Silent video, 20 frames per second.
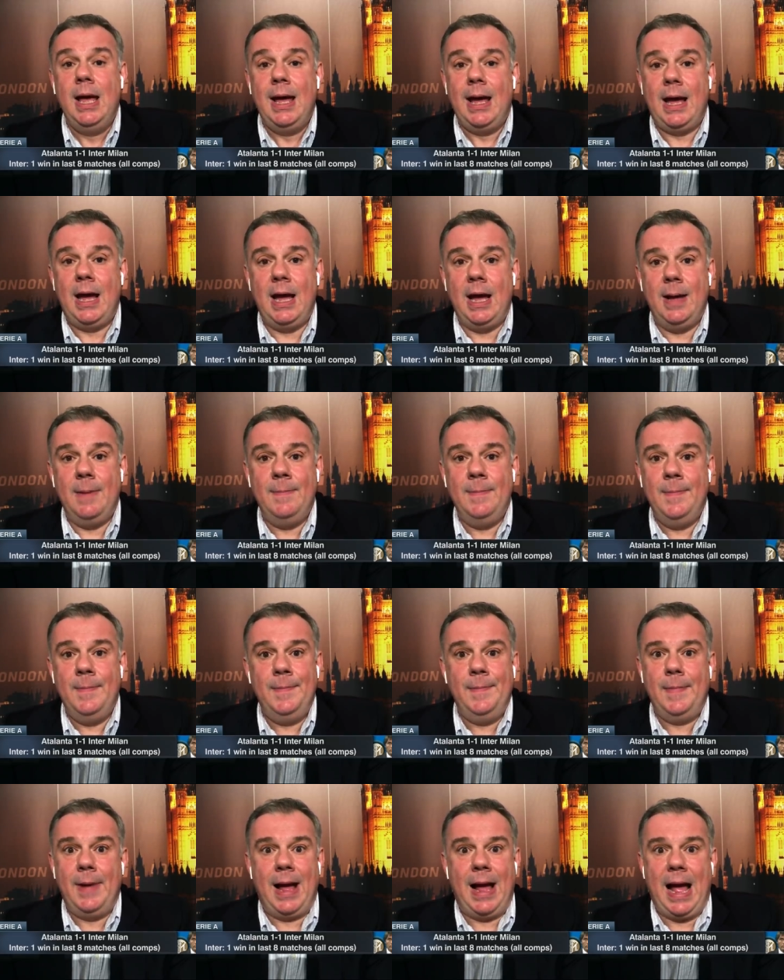
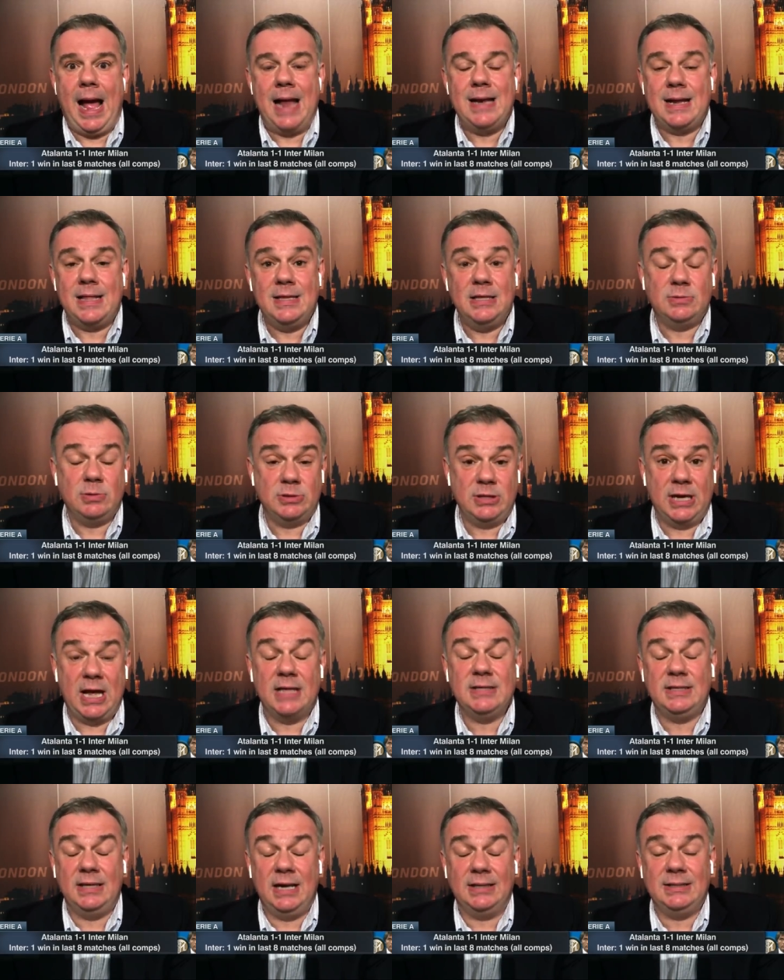Um, and, and this was
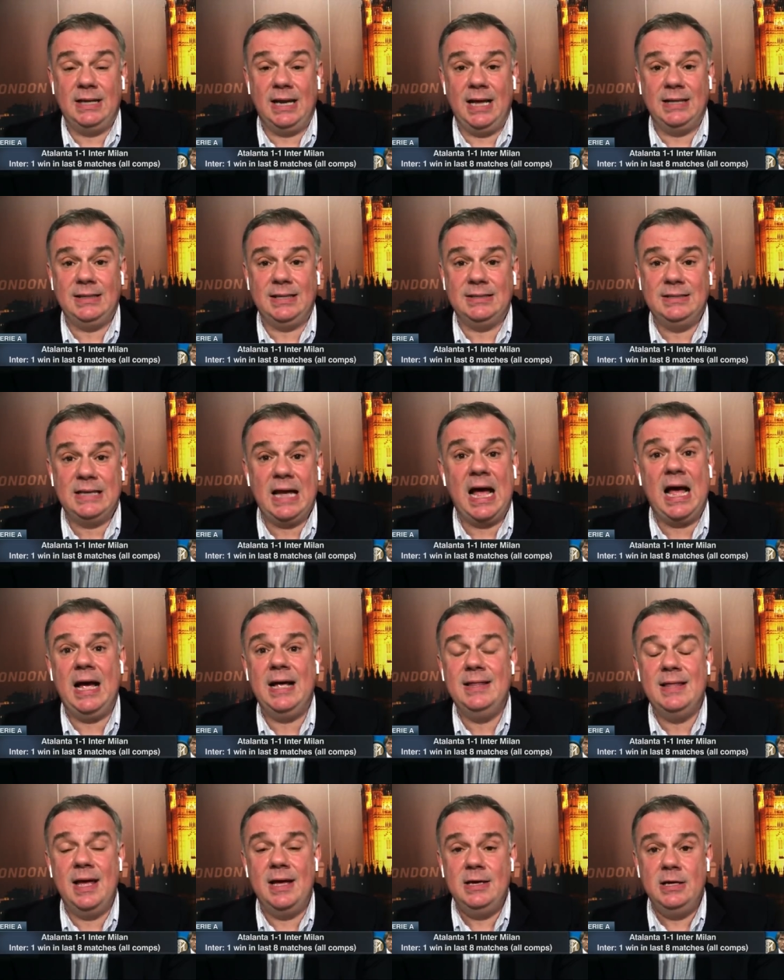against an Atalanta
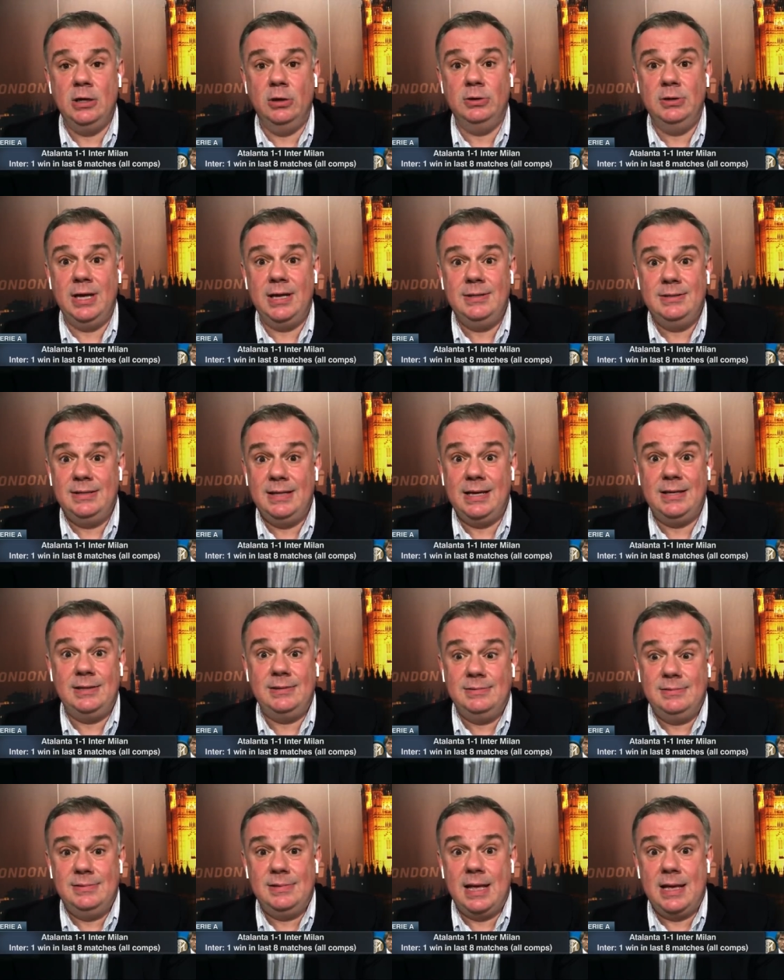side that, you know, they, they,
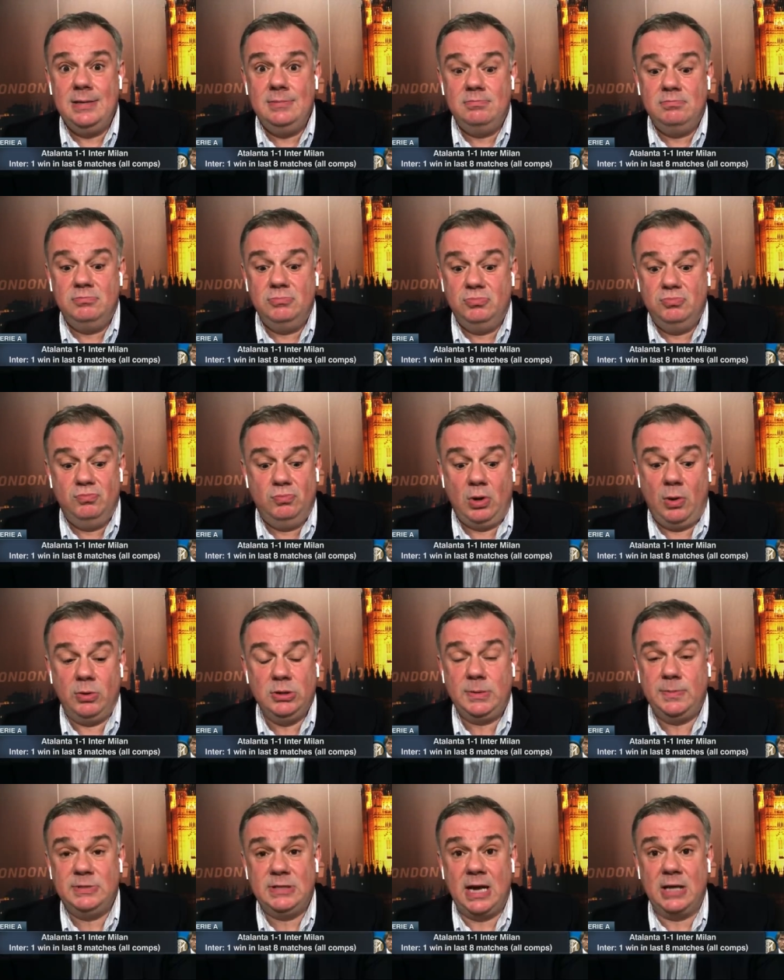they, They were
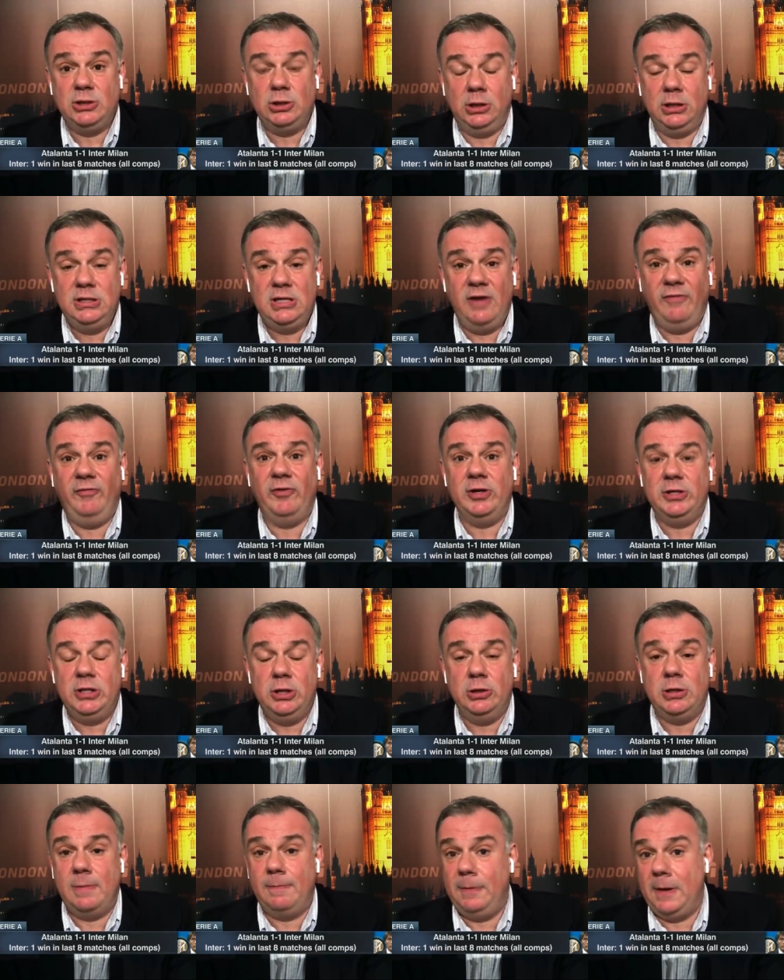substantially different. You
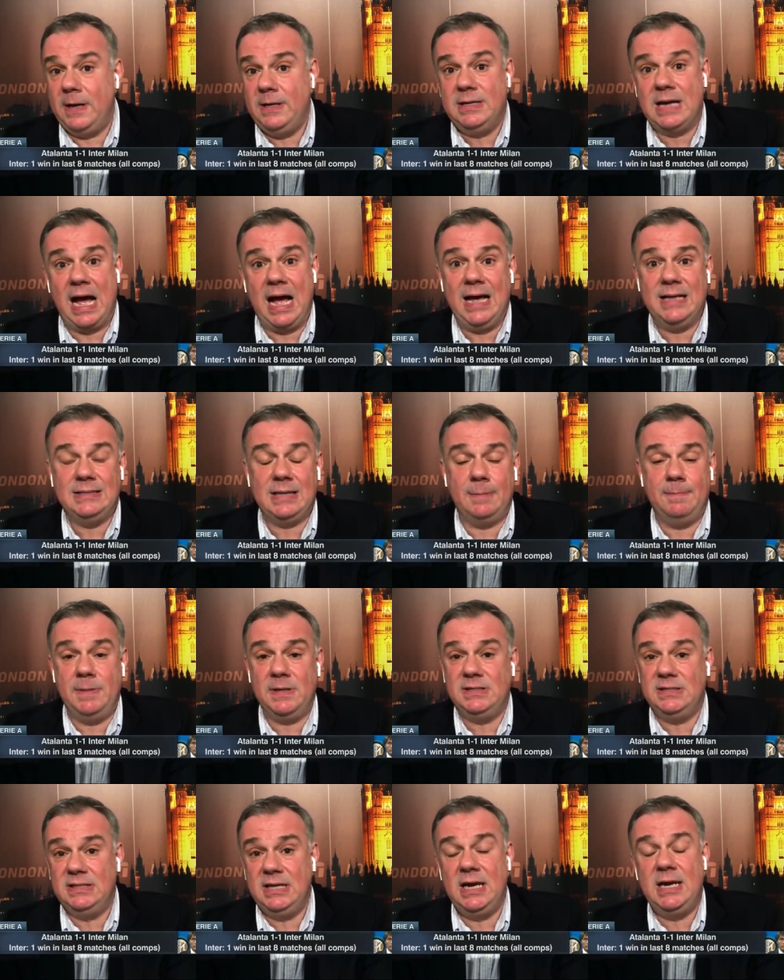know, they played guys like
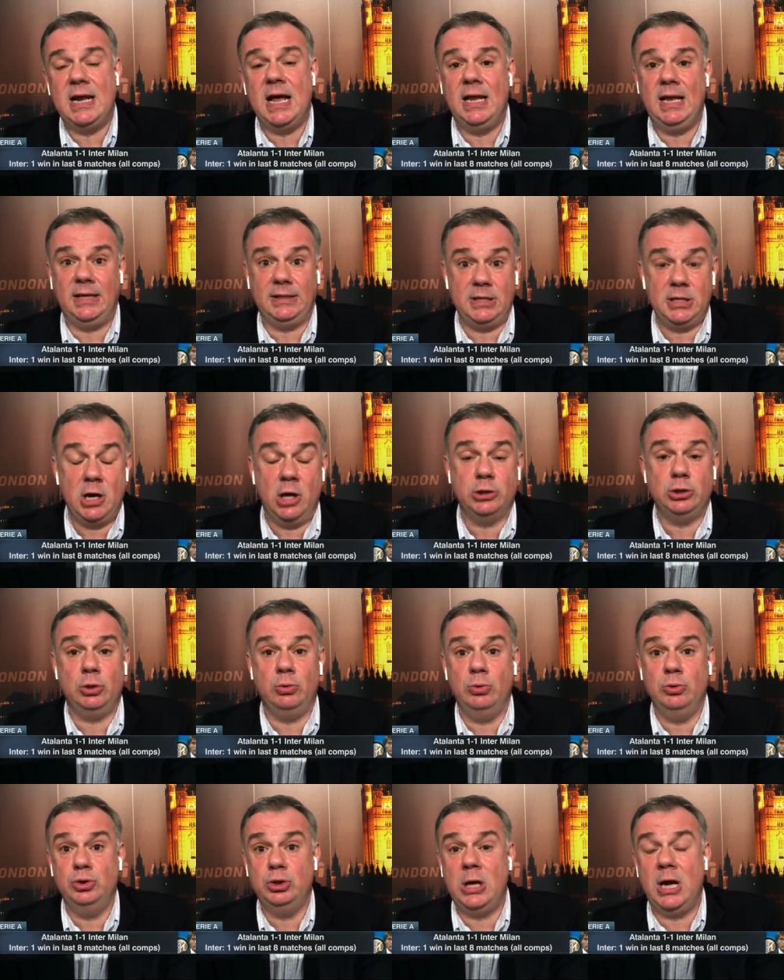Pessina, like the youngster
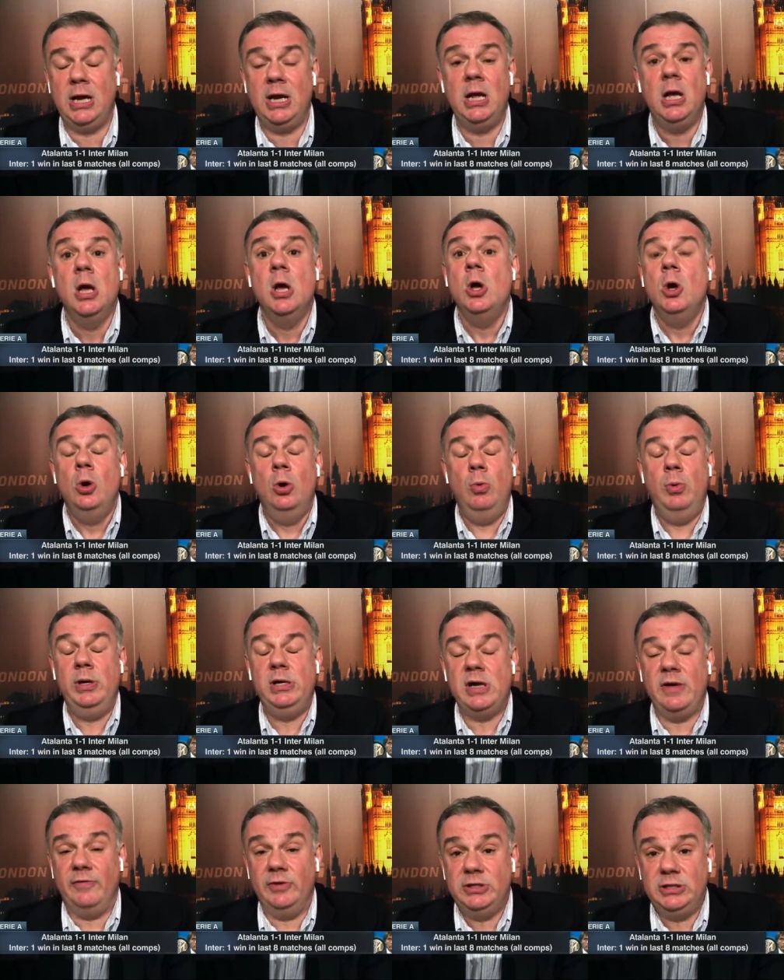Ruggeri, who we'd
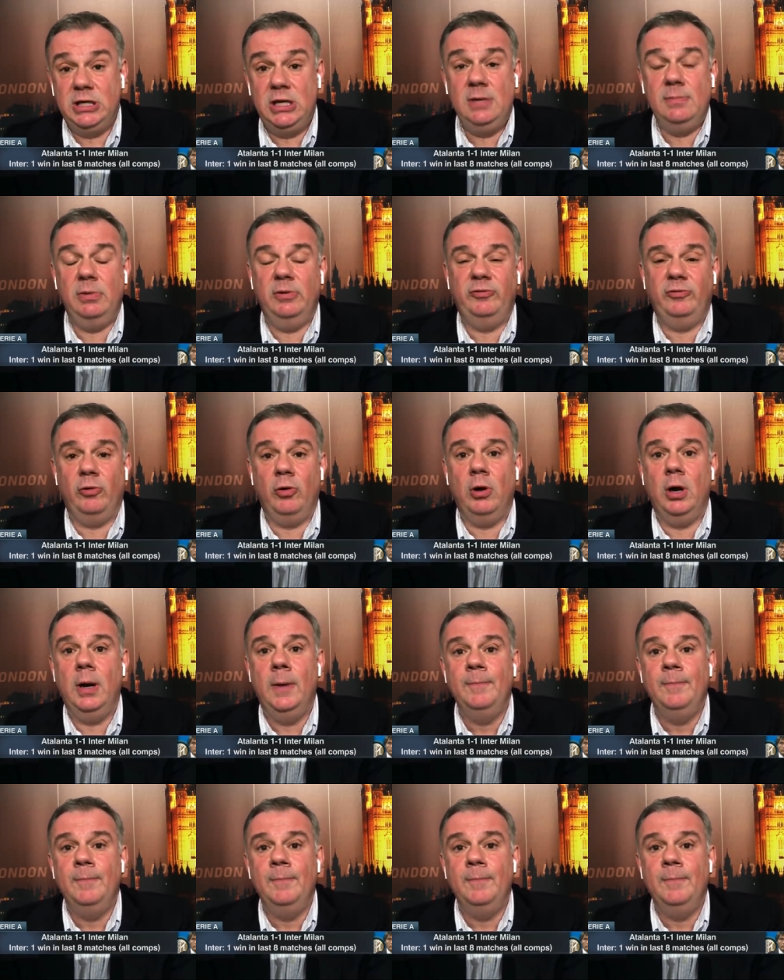never seen before.